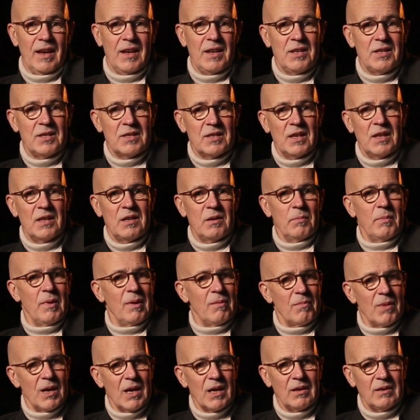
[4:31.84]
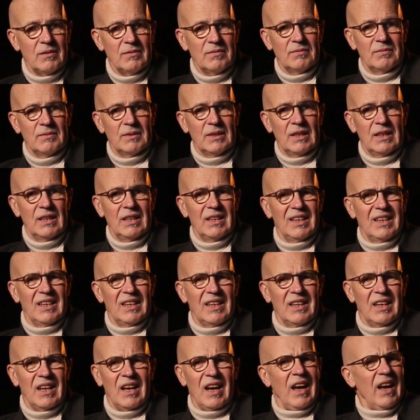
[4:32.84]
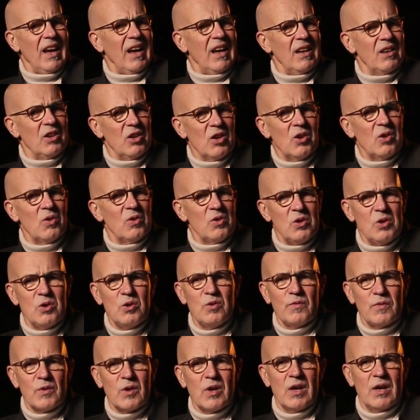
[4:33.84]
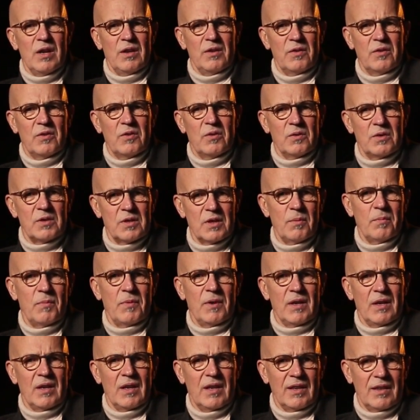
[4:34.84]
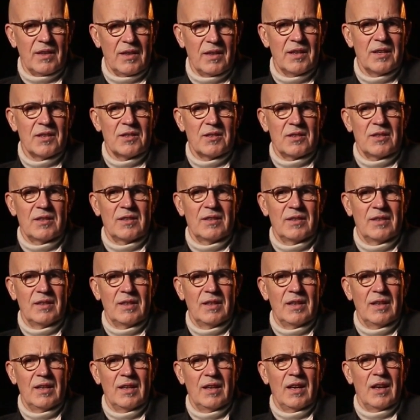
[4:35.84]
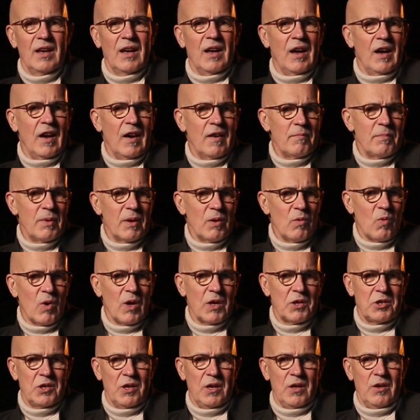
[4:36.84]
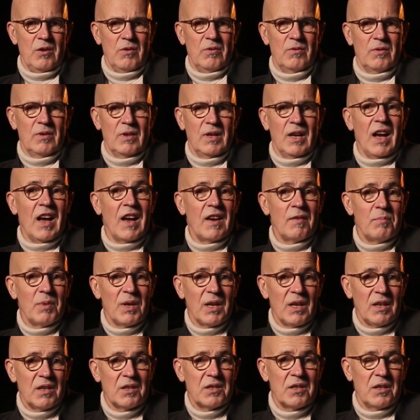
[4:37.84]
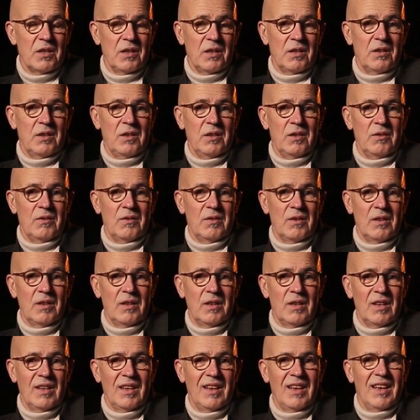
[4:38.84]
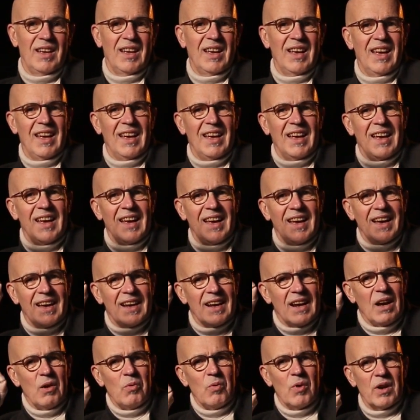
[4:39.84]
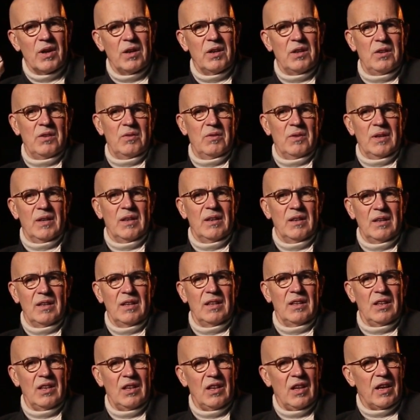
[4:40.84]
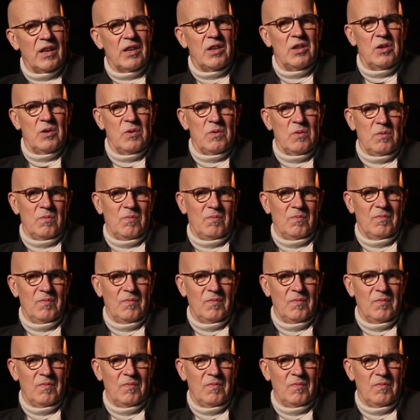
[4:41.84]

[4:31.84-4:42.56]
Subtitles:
And he said to me, "Mel, I know you've gone through something like this. I've been watching you. I've been listening to you. And I want to do it like you."